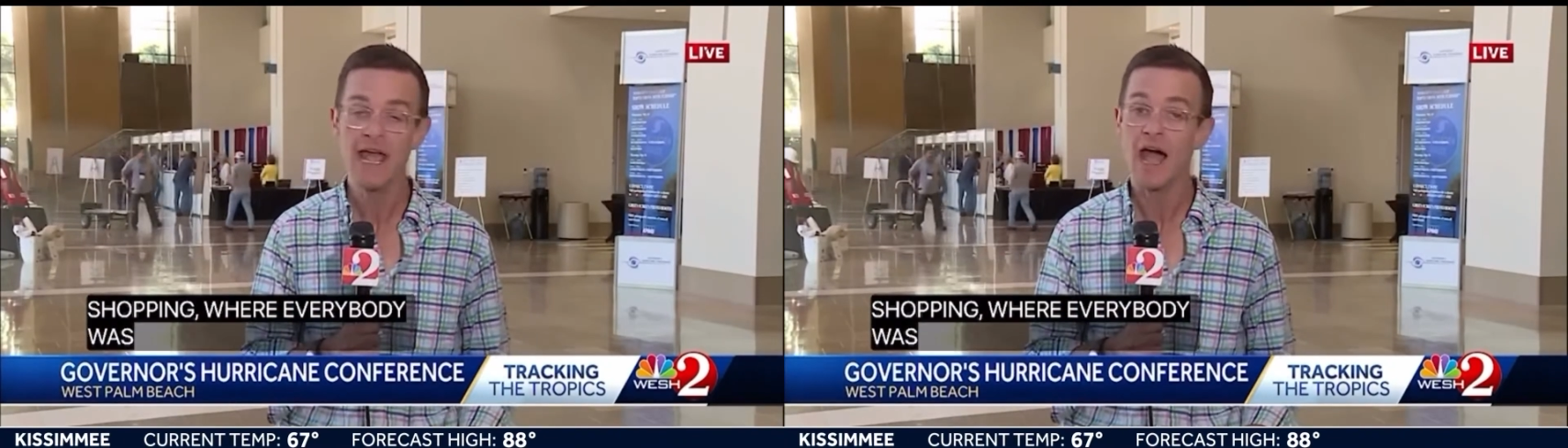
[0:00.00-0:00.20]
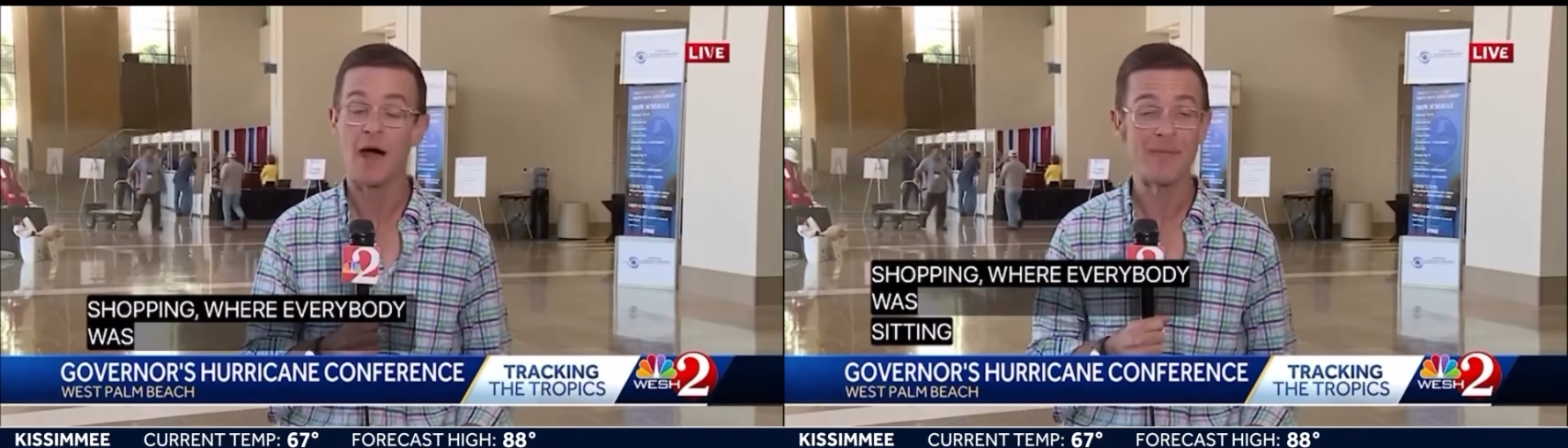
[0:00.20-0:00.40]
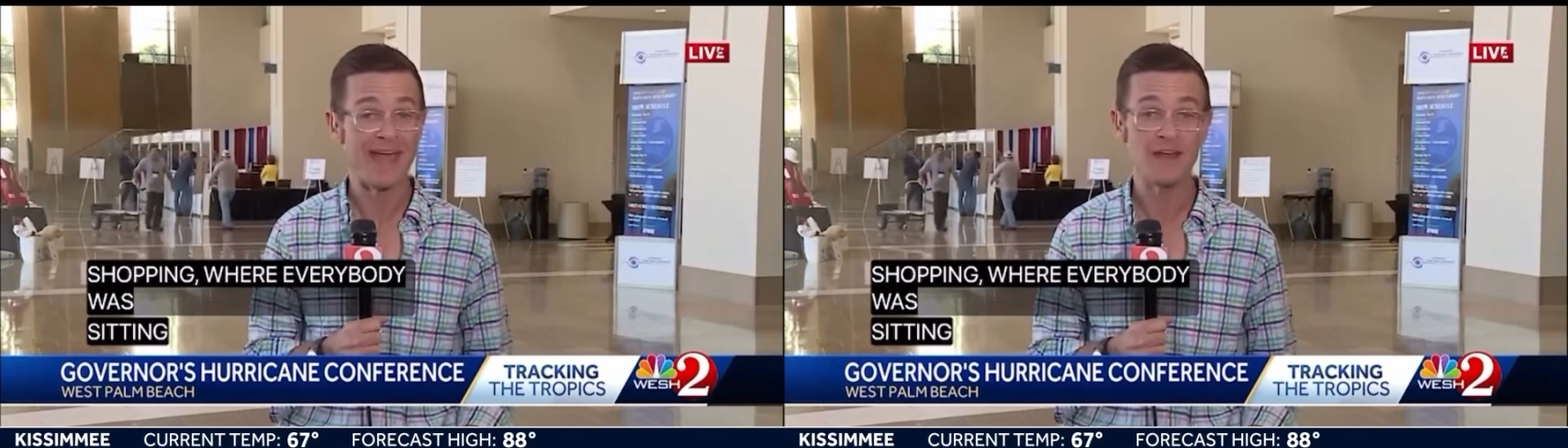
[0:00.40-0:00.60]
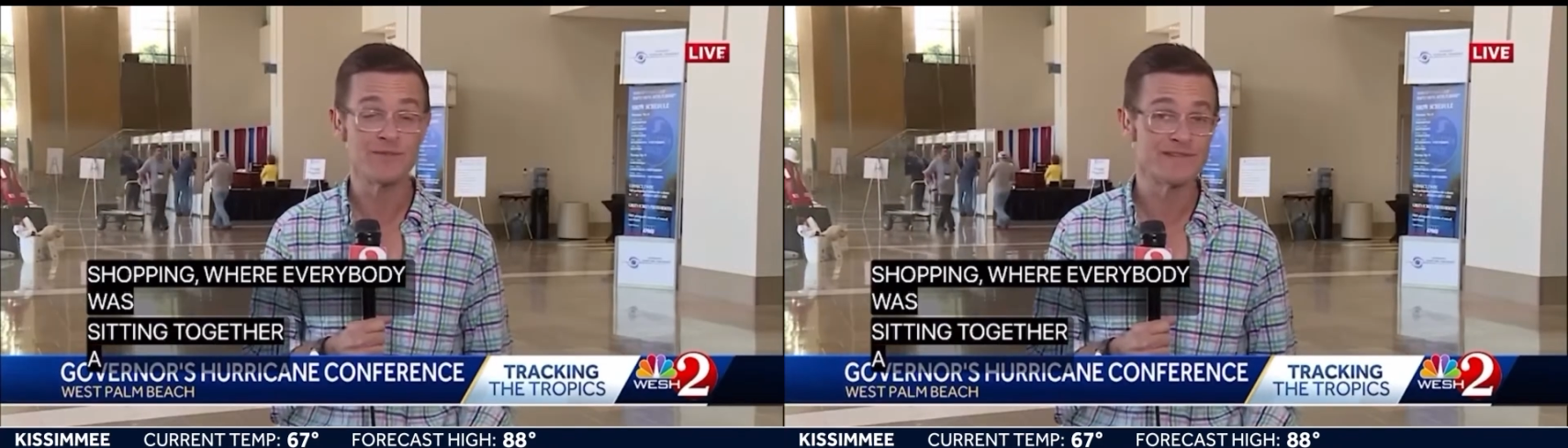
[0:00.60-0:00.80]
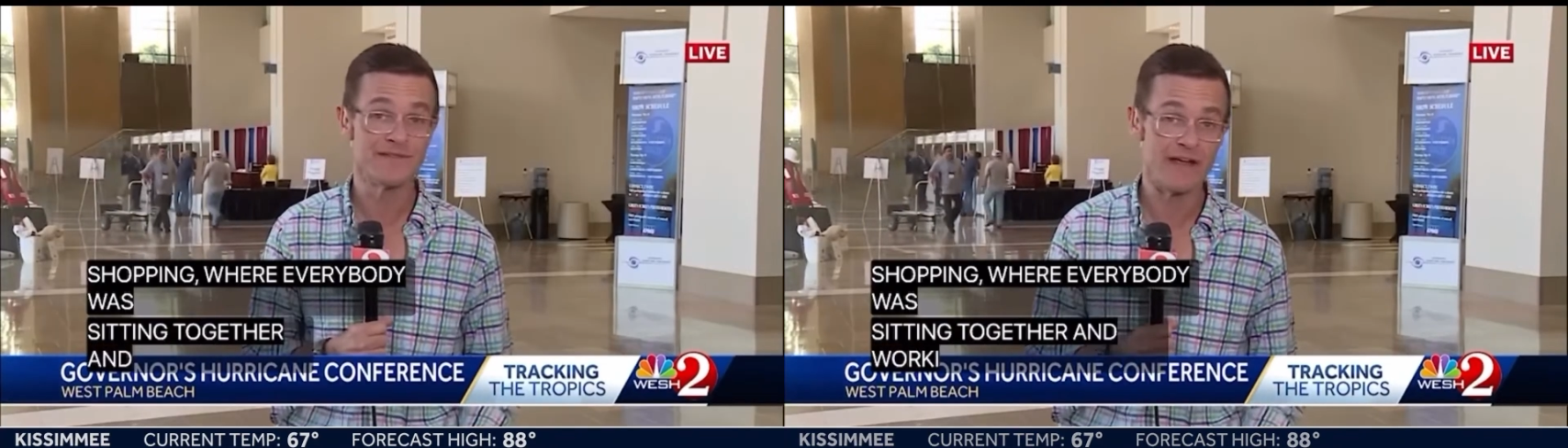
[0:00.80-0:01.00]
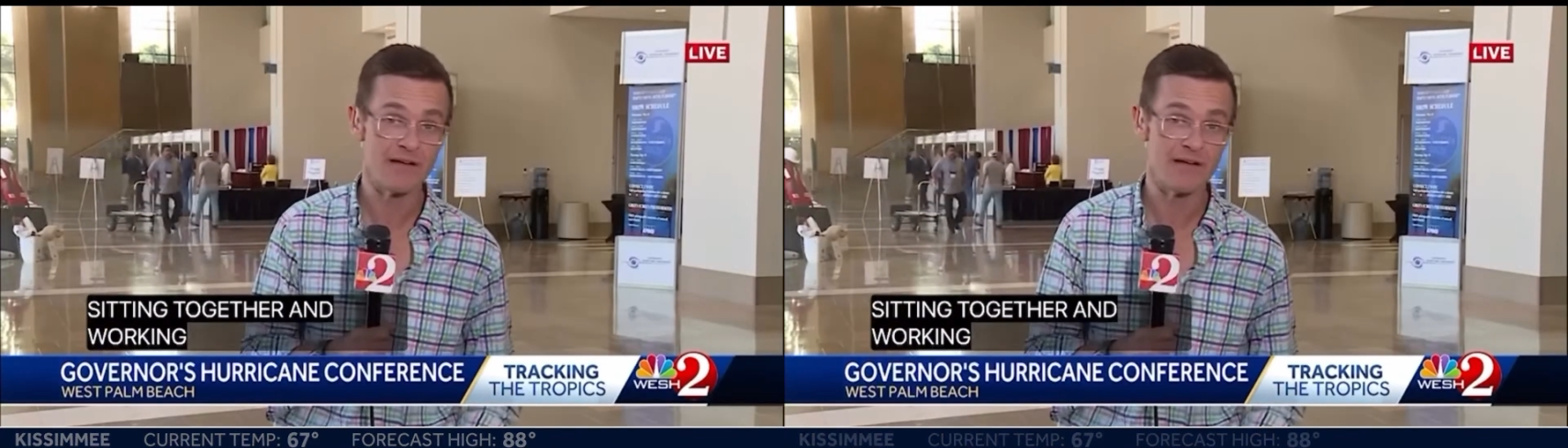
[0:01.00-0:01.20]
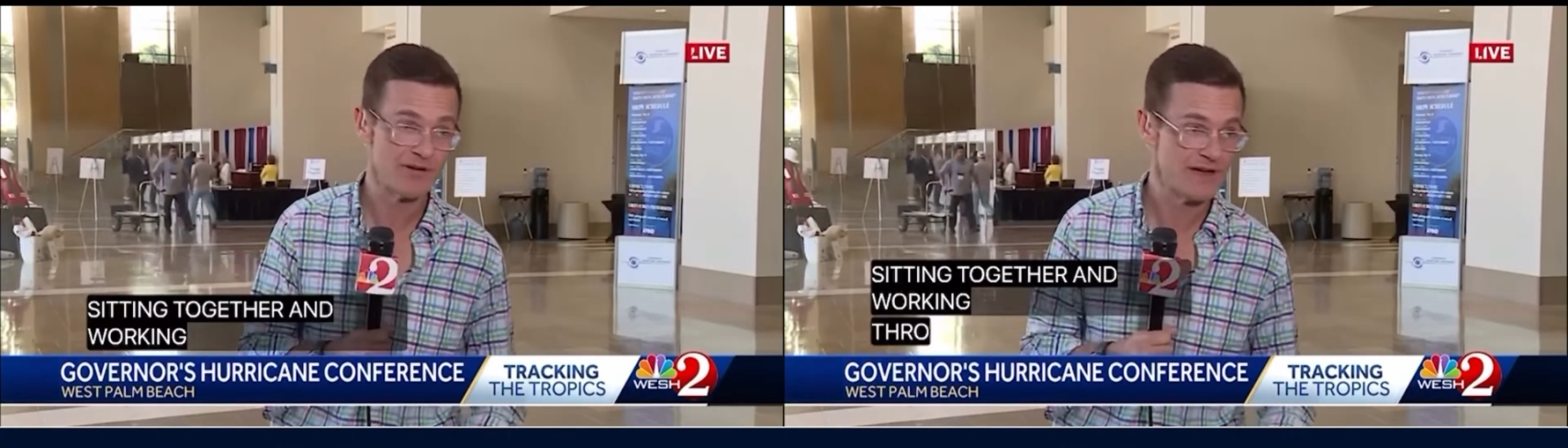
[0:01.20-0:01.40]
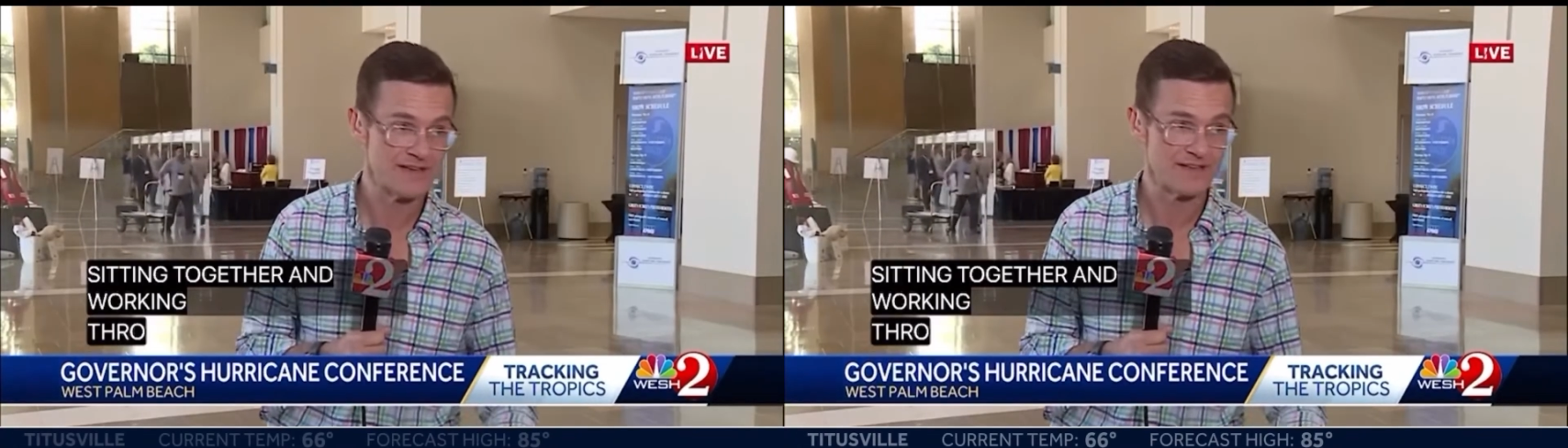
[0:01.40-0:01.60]
And it was very
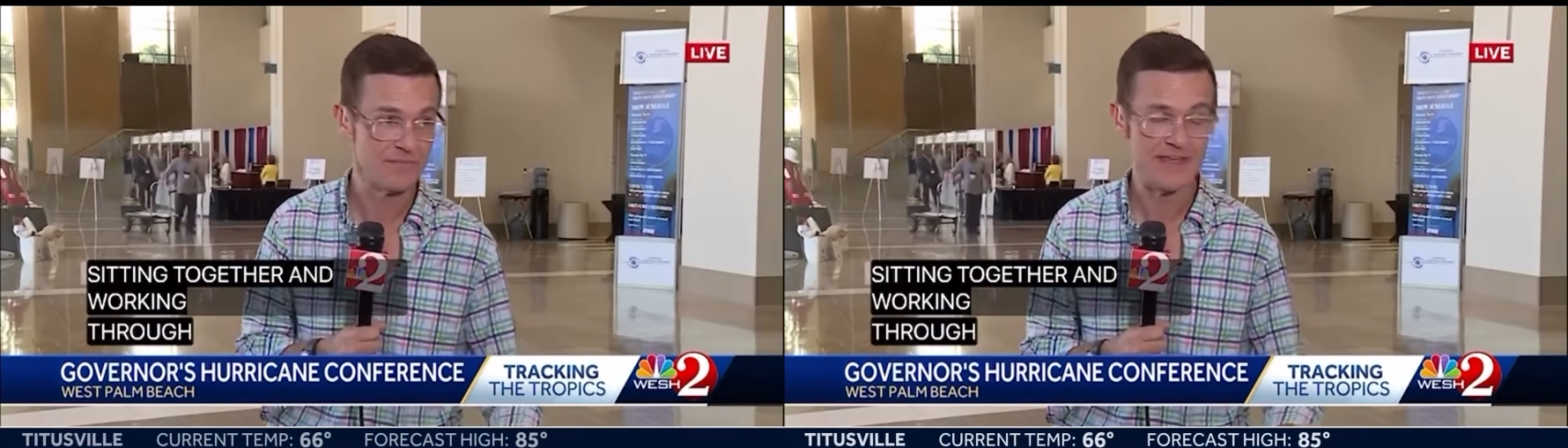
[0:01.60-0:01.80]
productive,